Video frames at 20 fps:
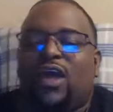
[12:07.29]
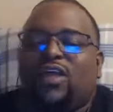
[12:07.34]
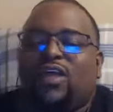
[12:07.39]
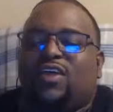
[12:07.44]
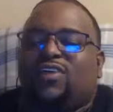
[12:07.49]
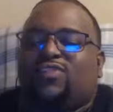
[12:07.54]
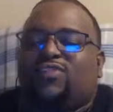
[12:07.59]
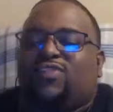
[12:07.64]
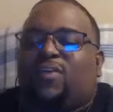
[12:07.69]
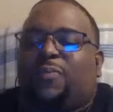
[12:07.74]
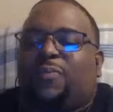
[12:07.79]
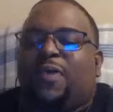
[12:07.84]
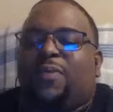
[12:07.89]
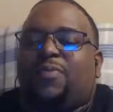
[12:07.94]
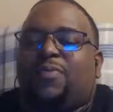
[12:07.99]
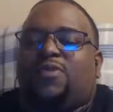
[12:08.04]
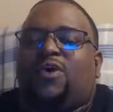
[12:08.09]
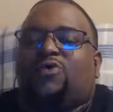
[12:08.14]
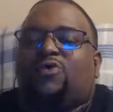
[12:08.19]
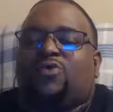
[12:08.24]
it's the people
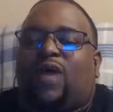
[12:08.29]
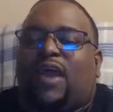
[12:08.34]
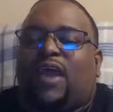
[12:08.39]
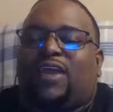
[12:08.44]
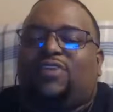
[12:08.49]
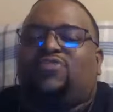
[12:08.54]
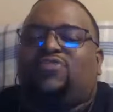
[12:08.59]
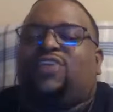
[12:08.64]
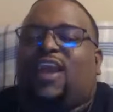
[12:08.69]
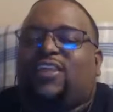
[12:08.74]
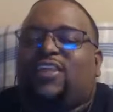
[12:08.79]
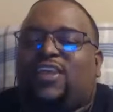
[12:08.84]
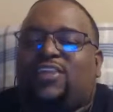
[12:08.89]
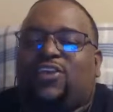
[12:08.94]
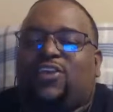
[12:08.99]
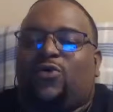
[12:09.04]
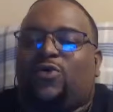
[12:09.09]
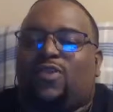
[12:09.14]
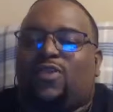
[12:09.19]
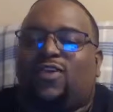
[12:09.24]
don't like Danny
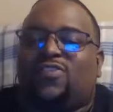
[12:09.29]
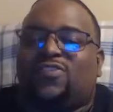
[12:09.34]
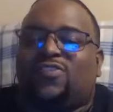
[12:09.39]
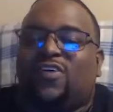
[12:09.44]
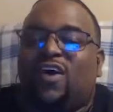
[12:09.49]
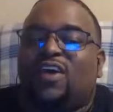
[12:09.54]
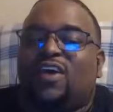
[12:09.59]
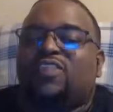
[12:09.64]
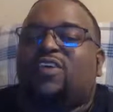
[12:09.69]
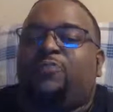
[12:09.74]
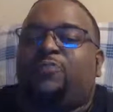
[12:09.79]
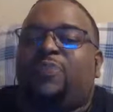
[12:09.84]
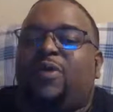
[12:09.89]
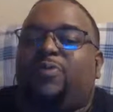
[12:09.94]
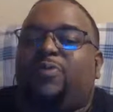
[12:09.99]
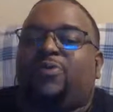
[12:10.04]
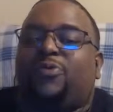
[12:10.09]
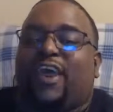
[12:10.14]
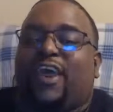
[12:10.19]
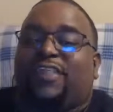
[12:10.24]
doing this to
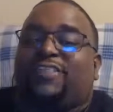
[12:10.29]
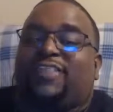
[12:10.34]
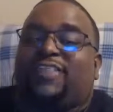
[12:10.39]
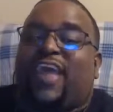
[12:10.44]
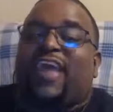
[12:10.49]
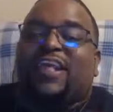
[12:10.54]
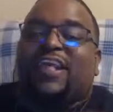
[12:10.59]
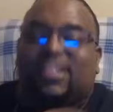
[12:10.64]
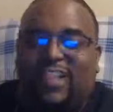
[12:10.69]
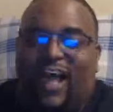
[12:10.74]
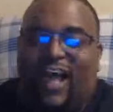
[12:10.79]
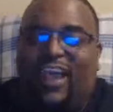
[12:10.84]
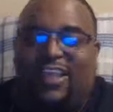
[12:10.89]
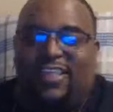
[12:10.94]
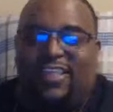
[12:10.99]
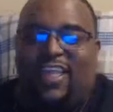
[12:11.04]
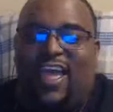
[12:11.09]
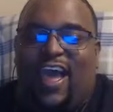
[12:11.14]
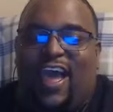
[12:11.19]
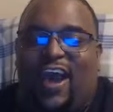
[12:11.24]
people that they
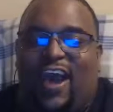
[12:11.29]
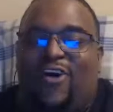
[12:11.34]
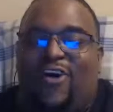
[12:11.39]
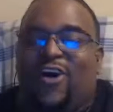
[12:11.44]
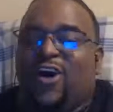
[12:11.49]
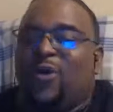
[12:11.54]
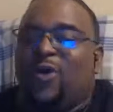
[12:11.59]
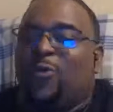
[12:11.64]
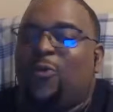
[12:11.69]
like now.